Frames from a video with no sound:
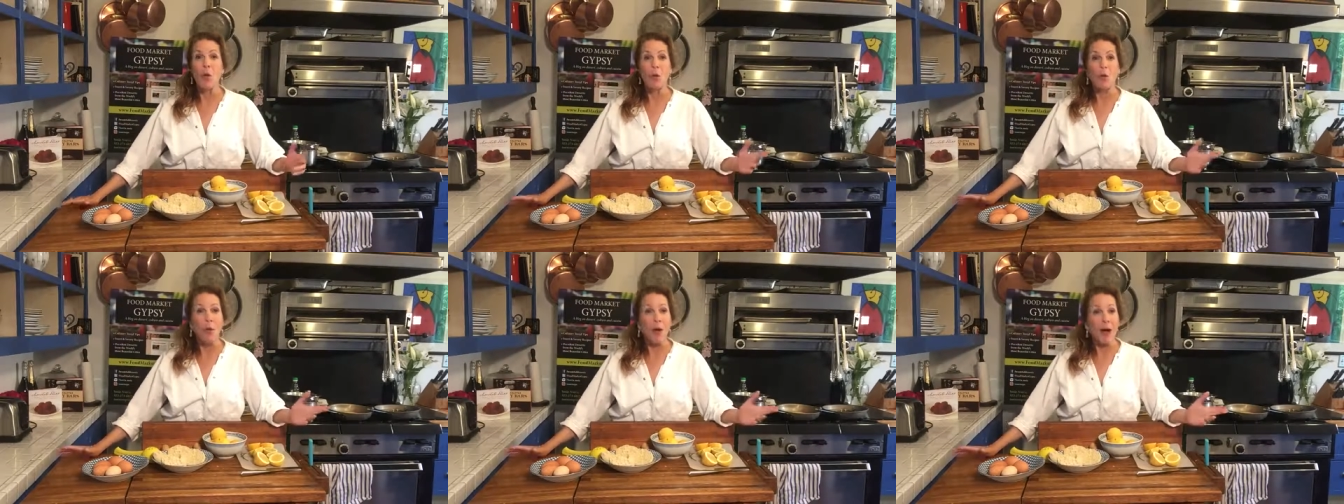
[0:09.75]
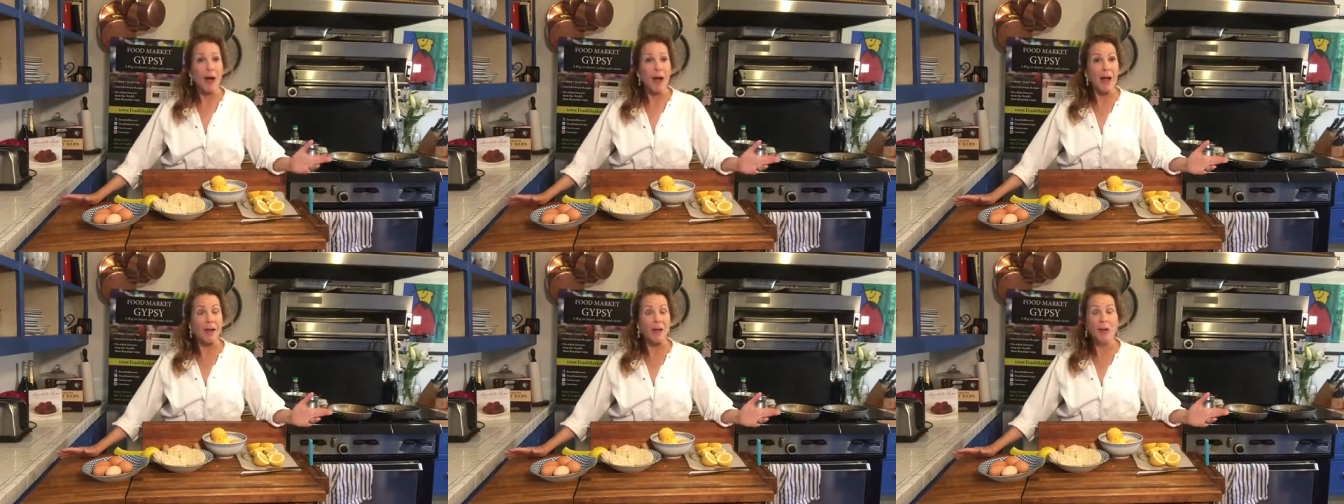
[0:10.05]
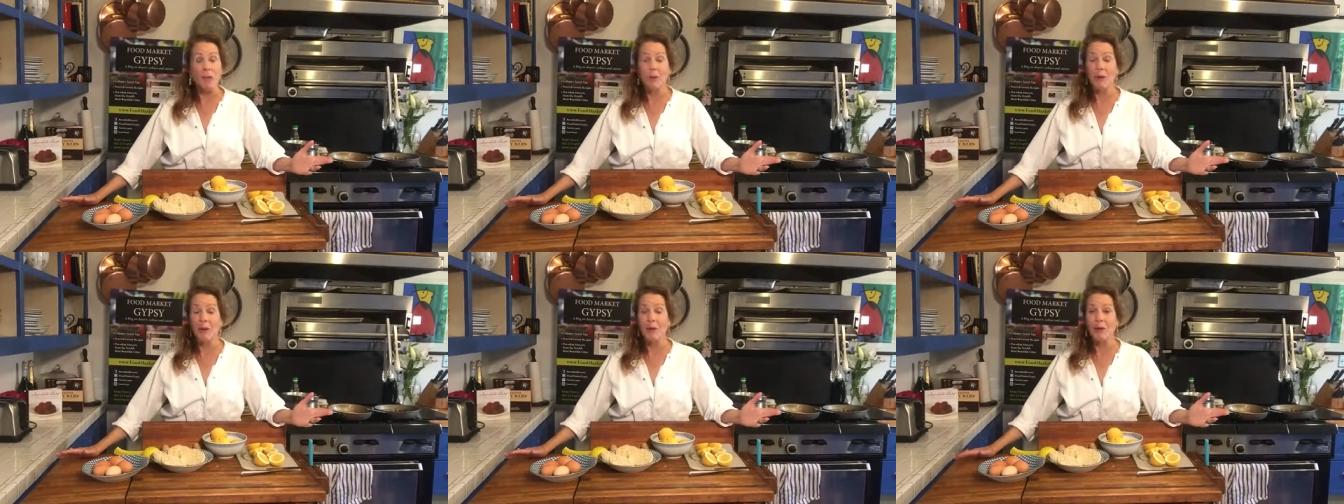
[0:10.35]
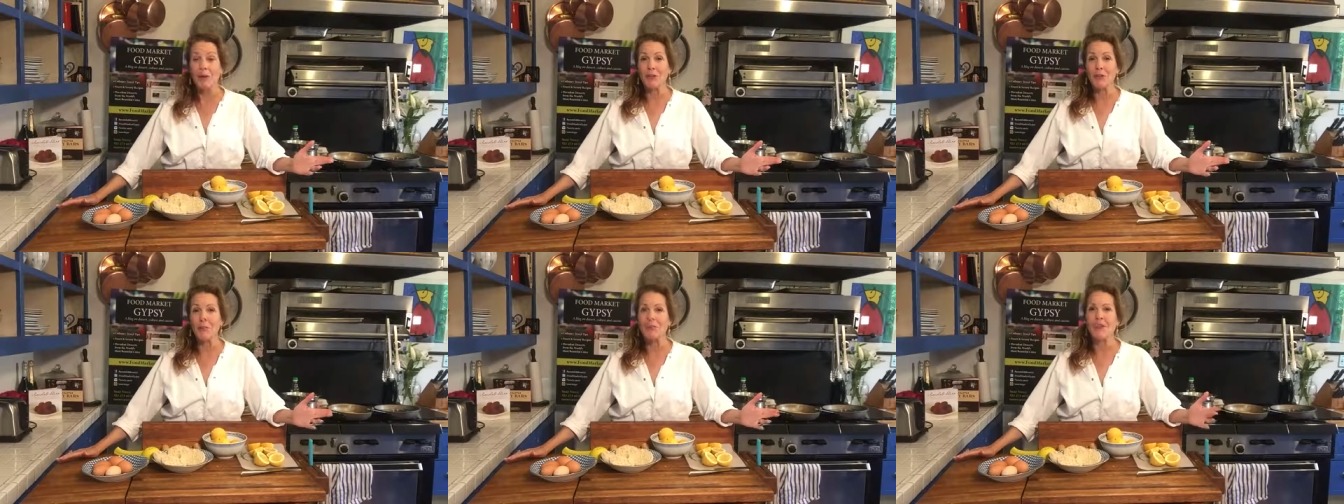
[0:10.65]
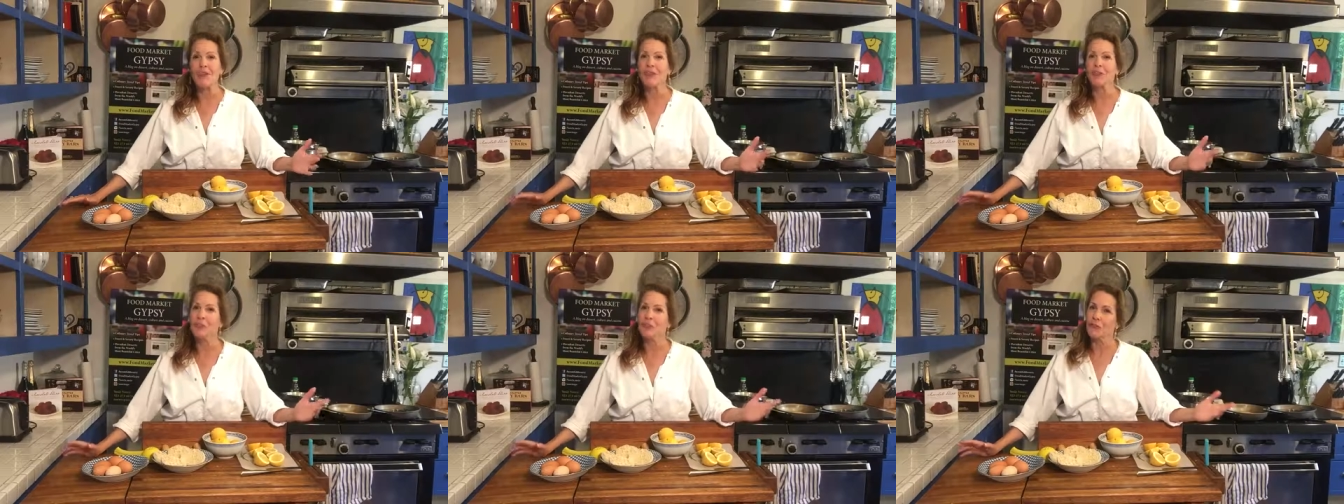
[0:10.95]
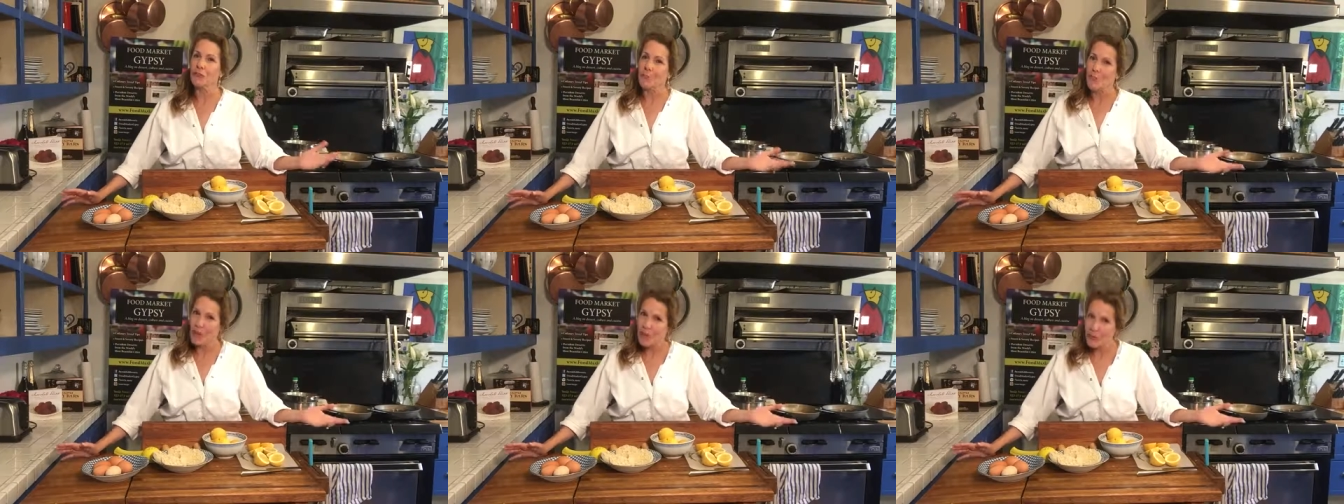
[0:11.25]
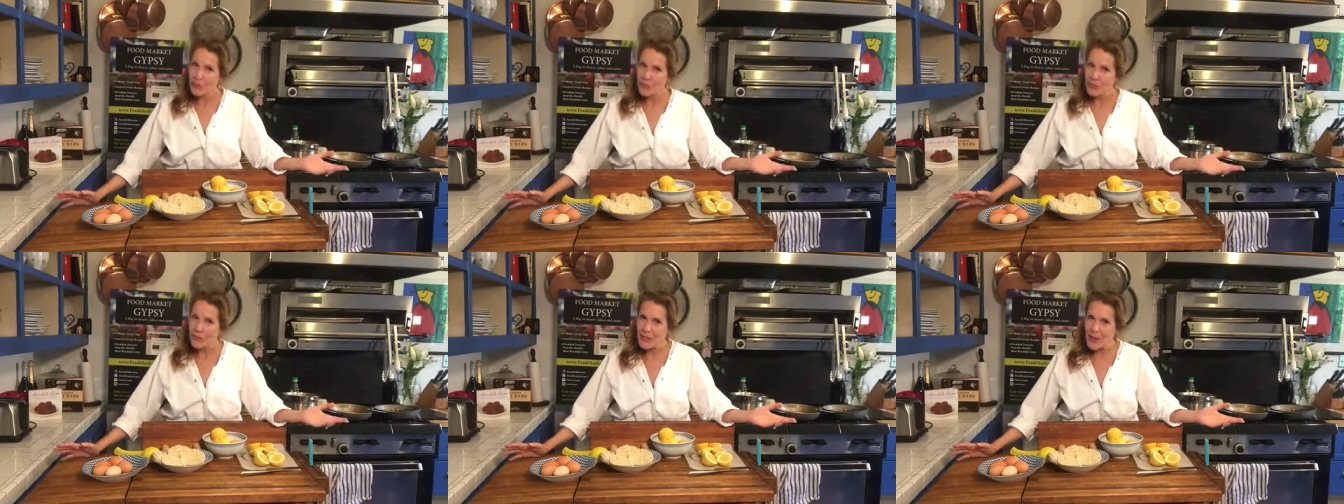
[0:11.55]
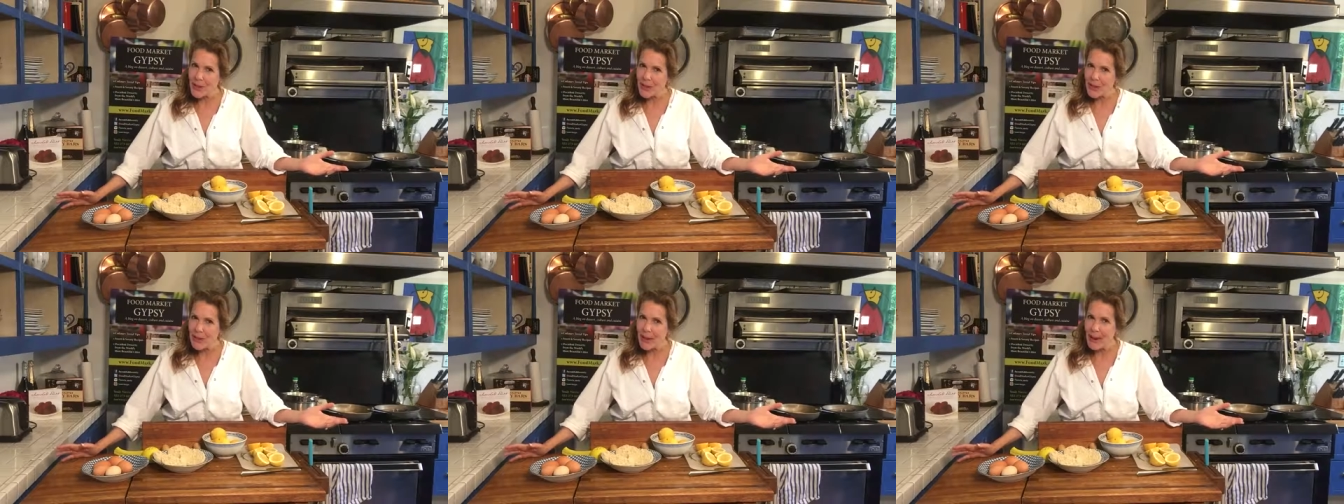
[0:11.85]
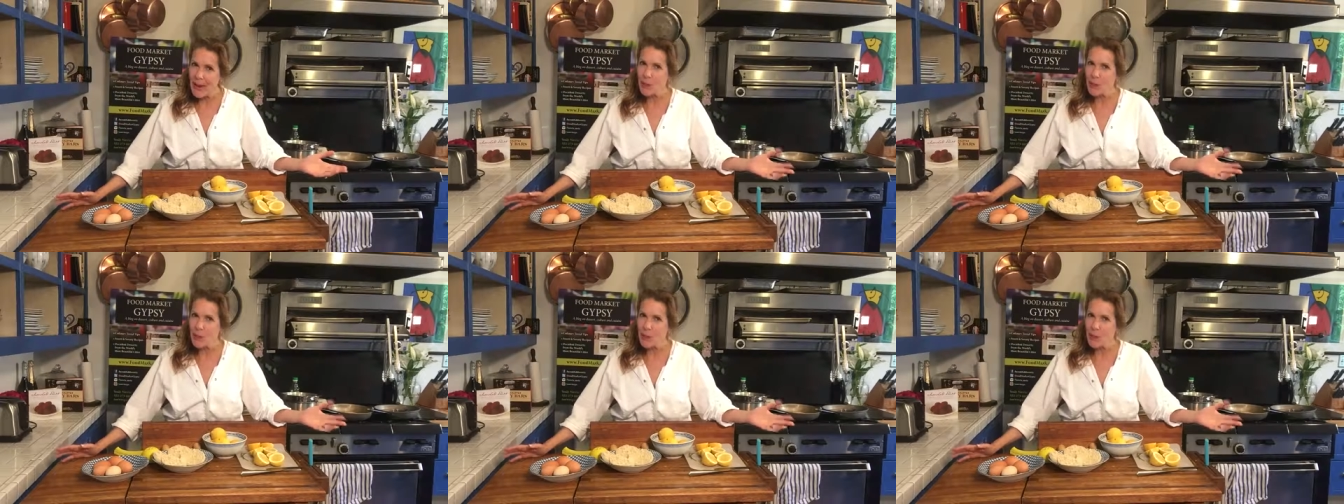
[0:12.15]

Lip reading: Why, you may wonder, because it's Mother's Day,